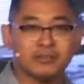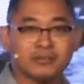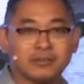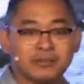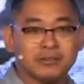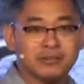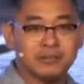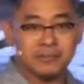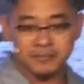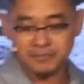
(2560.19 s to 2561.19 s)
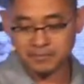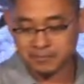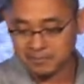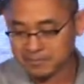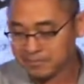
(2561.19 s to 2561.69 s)

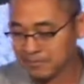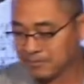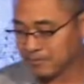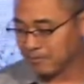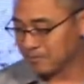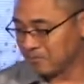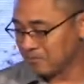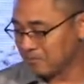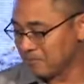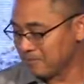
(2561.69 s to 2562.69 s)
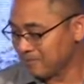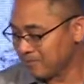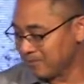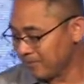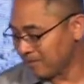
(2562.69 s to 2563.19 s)

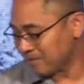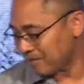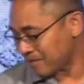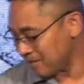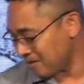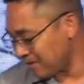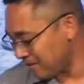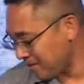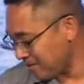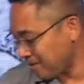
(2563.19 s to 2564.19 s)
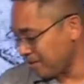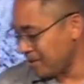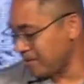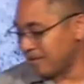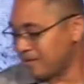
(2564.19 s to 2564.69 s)

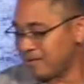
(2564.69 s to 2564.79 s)
[no speech]